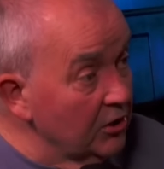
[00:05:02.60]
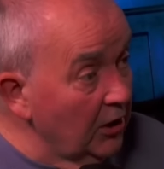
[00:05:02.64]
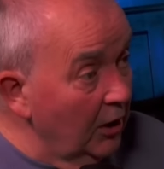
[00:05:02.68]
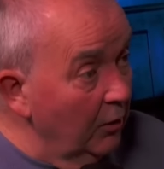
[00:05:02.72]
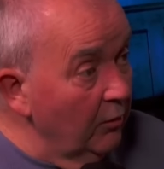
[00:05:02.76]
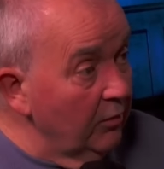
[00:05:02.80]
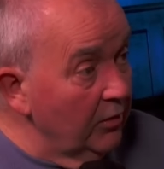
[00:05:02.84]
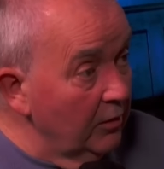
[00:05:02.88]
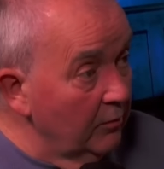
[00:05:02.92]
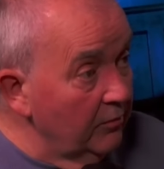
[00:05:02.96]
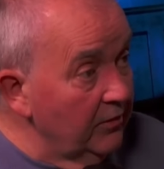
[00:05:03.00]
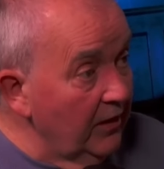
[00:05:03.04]

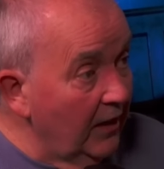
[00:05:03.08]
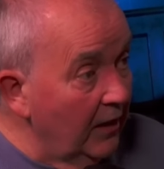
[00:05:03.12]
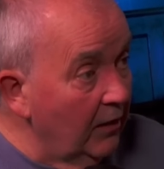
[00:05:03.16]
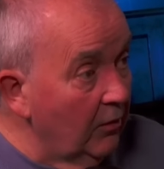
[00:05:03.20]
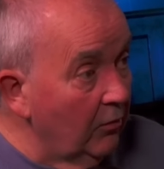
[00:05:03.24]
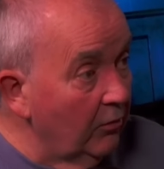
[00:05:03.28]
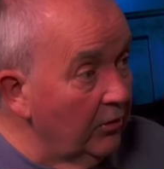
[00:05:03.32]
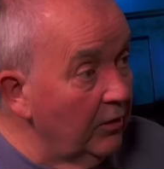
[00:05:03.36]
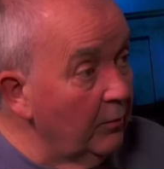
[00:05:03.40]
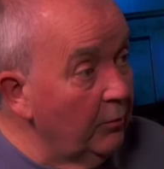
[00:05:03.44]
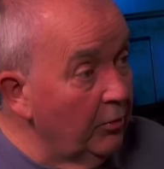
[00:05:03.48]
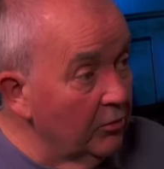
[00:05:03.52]
slowing them
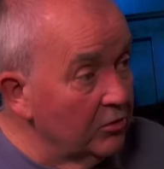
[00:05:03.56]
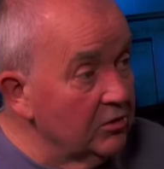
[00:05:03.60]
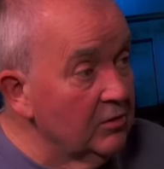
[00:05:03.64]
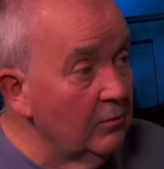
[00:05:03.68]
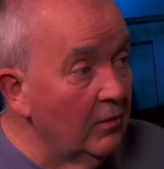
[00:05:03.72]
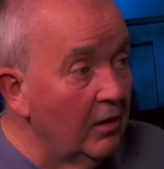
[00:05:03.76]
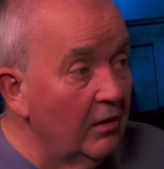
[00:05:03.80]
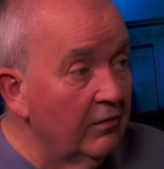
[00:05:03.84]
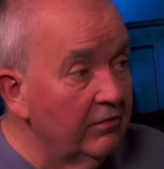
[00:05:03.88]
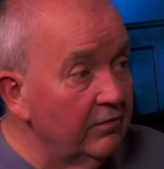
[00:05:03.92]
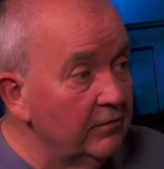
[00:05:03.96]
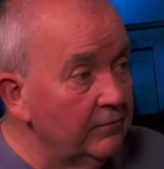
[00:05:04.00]
down, it puts
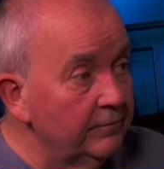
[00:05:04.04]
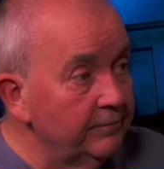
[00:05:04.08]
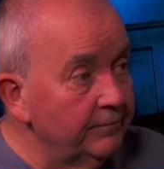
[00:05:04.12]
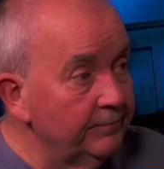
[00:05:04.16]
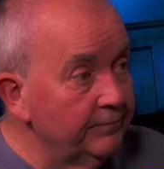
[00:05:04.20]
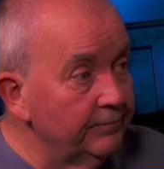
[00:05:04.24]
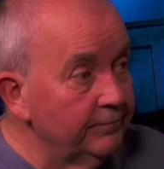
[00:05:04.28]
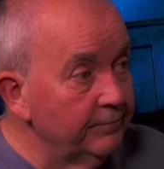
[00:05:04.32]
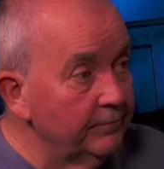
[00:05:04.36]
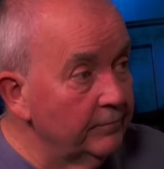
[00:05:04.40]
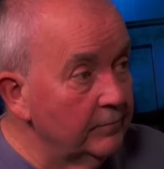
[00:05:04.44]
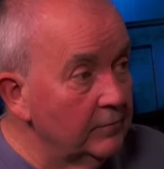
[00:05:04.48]
them off,
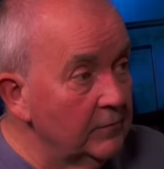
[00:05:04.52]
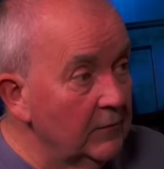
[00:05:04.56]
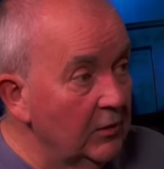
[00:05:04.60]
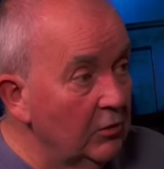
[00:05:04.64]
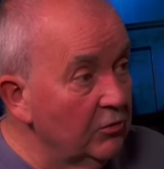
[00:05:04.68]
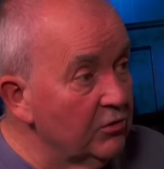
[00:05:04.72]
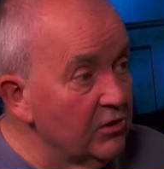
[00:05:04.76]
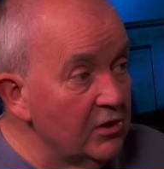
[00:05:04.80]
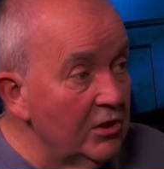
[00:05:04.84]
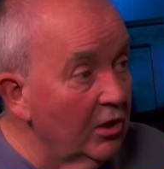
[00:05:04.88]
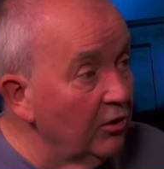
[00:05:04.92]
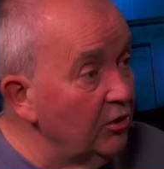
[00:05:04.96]

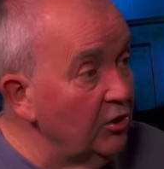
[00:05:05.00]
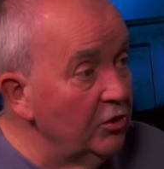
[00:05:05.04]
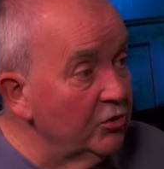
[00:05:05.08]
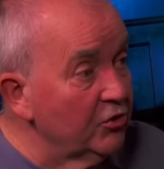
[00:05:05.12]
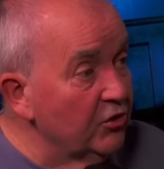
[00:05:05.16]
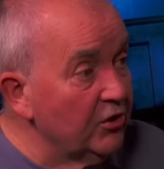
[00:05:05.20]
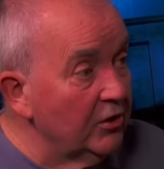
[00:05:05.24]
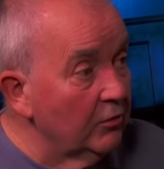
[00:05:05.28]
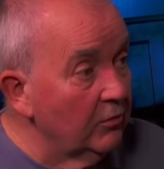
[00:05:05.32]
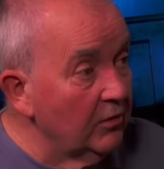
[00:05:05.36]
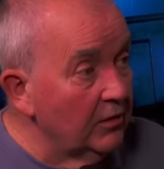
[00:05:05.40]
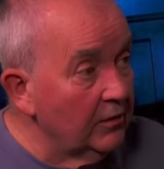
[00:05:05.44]
because they're not
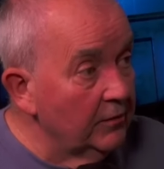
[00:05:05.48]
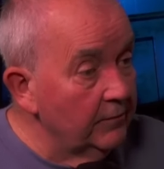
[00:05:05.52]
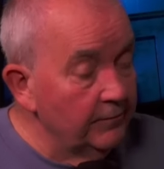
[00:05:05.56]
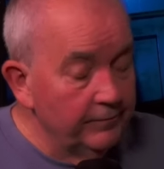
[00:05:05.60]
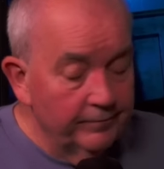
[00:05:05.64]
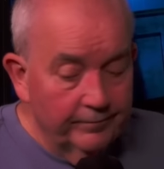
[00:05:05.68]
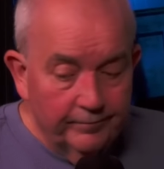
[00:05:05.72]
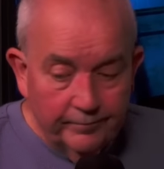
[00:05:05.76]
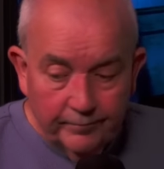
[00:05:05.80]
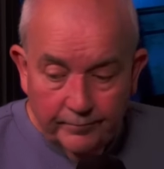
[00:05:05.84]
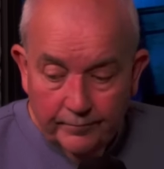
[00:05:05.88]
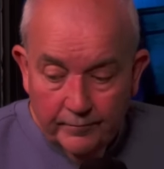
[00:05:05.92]
used to it.
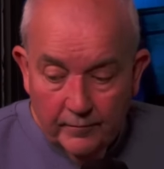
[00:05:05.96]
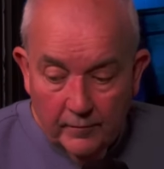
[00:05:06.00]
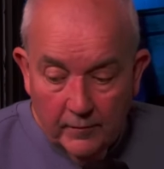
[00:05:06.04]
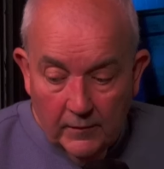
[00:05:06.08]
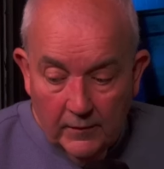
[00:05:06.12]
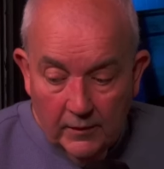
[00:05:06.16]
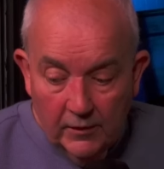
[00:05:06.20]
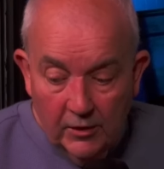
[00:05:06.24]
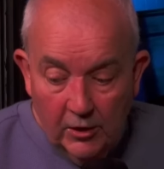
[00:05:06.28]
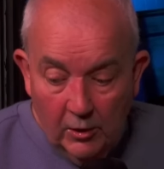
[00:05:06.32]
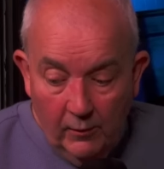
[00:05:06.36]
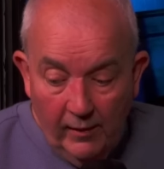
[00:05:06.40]

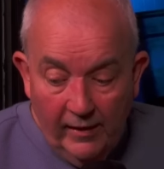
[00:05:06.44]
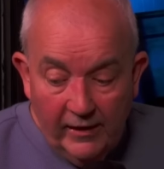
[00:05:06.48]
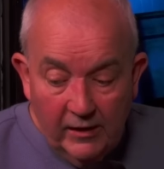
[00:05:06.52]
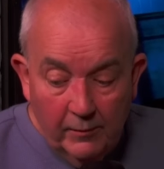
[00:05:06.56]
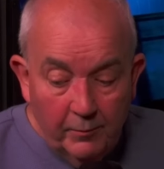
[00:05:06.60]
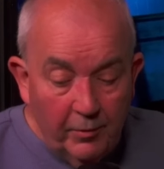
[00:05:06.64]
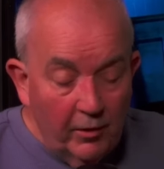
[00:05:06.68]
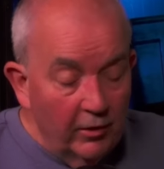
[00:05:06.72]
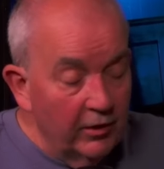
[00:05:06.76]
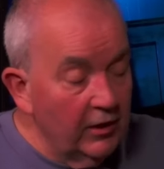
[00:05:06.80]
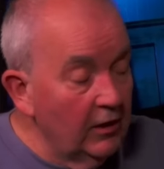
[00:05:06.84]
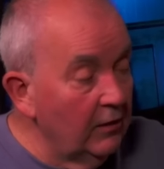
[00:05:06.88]

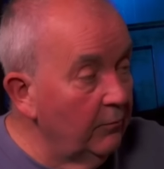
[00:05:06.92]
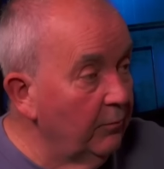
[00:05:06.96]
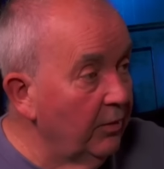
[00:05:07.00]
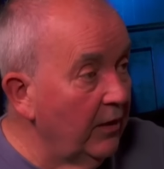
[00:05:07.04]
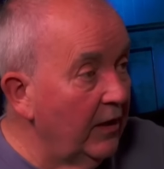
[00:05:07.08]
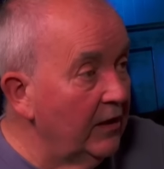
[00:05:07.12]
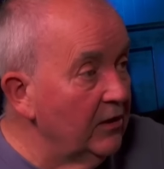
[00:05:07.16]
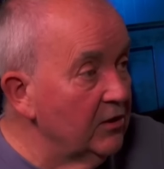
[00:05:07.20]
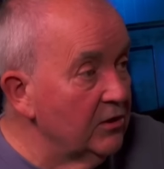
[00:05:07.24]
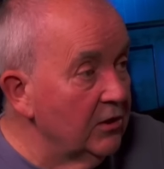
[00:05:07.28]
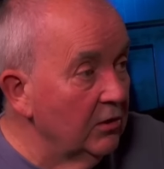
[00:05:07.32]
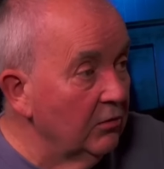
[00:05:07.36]
Anybody who
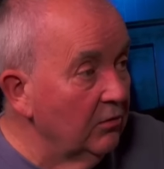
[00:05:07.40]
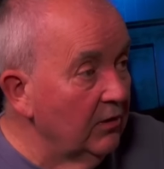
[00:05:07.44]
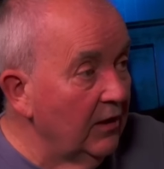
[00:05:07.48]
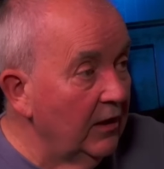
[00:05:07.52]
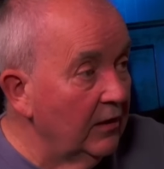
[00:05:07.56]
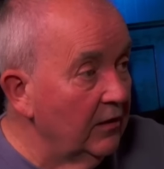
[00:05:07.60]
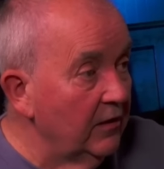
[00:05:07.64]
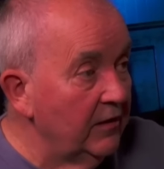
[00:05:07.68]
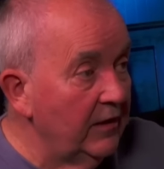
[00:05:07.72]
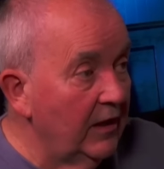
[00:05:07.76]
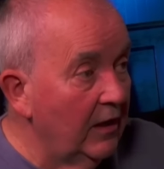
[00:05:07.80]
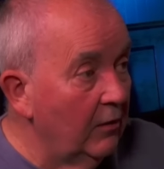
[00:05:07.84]
plays Luke
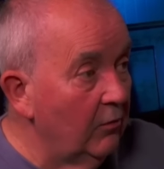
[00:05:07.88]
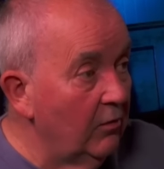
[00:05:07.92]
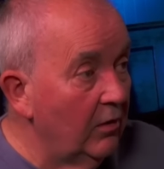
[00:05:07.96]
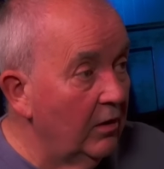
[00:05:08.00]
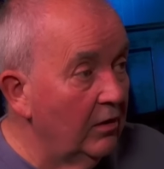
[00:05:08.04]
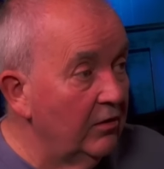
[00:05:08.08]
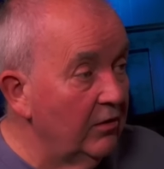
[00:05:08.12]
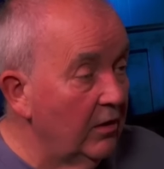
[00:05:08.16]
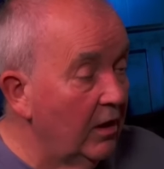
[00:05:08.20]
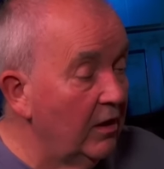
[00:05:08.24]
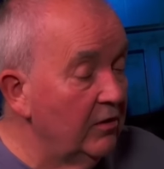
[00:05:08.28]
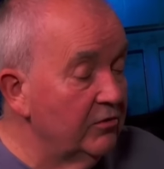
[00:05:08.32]
Littler
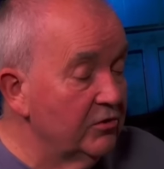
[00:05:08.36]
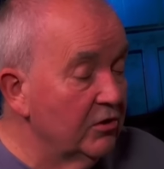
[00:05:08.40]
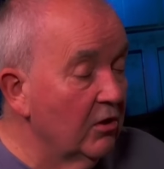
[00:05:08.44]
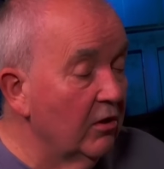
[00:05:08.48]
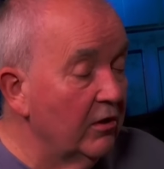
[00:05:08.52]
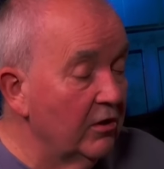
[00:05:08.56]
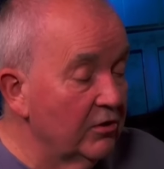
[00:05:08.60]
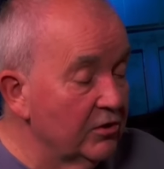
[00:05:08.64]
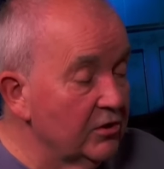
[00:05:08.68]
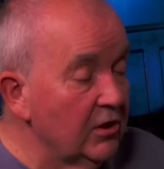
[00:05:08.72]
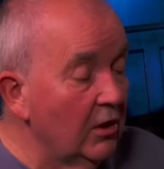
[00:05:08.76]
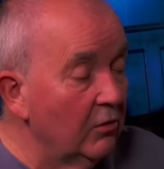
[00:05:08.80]
now is
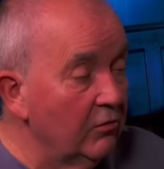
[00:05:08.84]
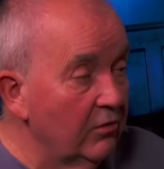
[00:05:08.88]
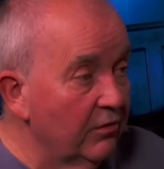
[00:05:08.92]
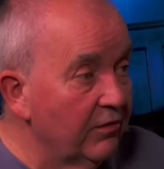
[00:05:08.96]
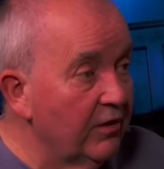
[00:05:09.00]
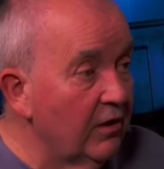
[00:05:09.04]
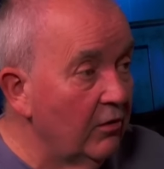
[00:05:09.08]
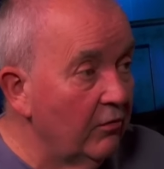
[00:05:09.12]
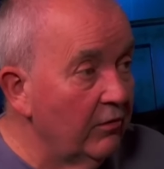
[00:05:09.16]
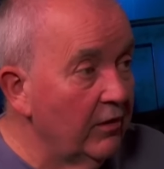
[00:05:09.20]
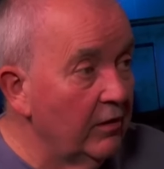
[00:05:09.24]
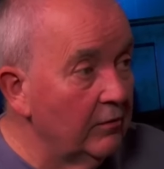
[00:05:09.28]
going to slow the
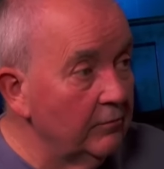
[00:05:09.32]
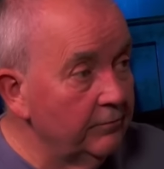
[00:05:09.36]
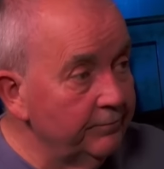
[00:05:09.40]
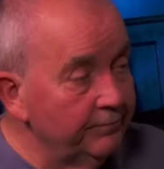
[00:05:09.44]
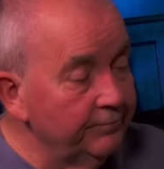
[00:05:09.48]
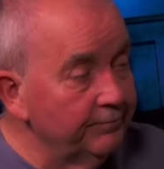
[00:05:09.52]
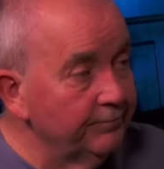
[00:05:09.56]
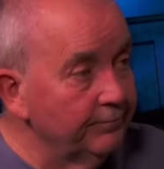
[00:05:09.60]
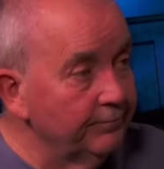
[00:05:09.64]
throw down.